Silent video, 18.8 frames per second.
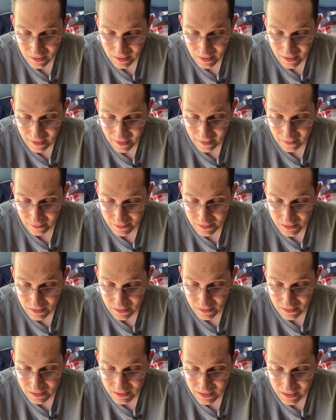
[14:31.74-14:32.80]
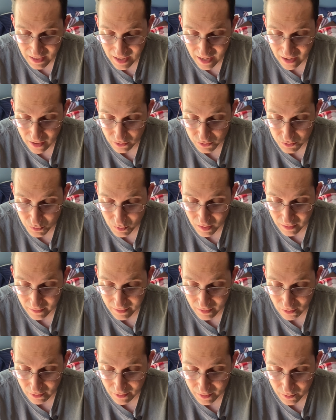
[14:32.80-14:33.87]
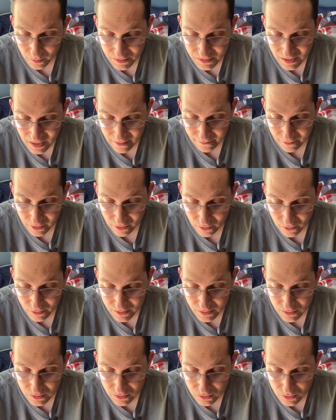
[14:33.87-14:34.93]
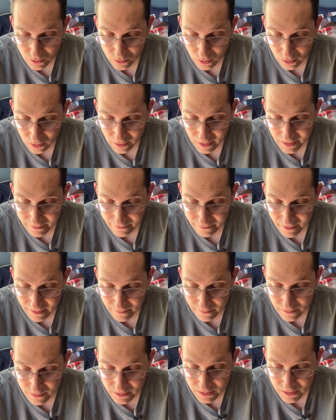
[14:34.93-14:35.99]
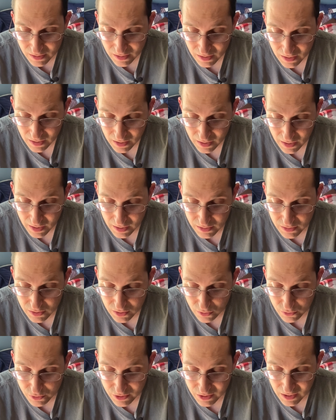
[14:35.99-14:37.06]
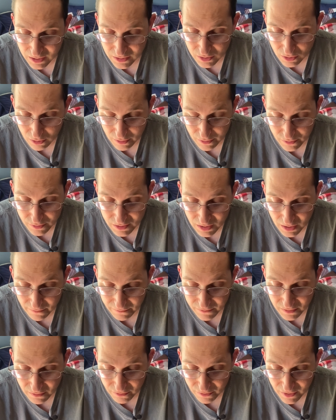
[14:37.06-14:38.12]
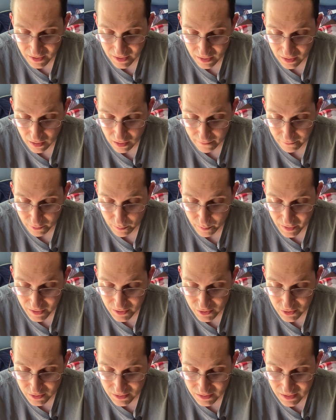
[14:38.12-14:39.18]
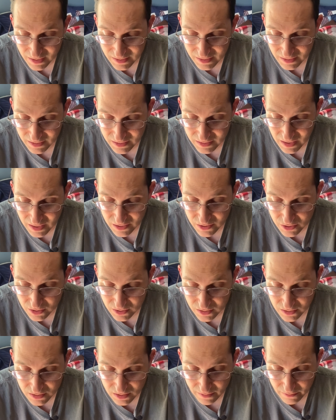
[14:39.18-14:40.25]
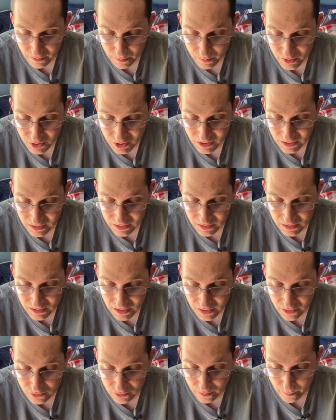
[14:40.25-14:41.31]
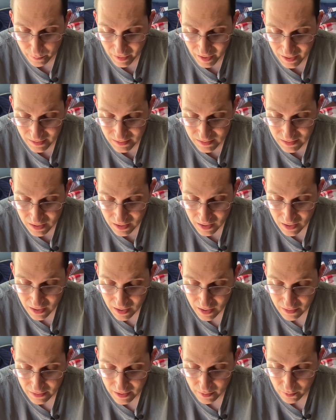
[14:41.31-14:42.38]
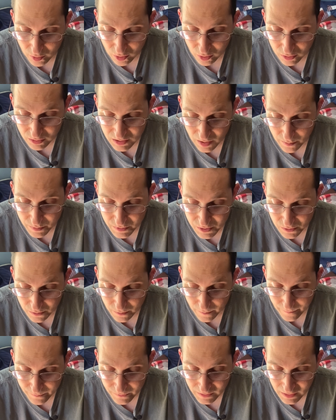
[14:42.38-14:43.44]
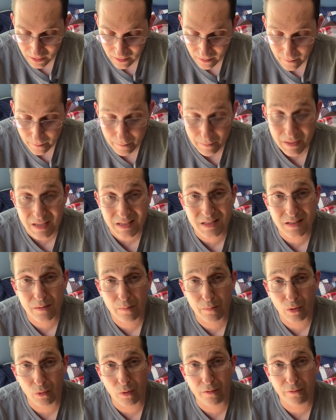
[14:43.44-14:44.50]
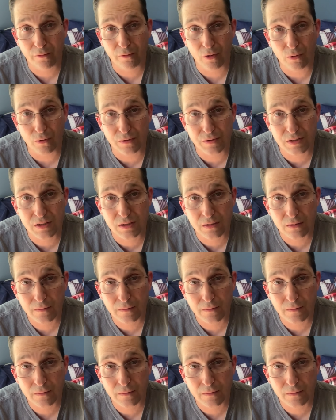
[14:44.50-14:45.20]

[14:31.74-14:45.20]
Ellen didn't see how dwelling on it was ever going to do her any favors, and so she had taught herself to think of her patients as extensions of the machines and drip bags they were hooked up to. Meat peripherals.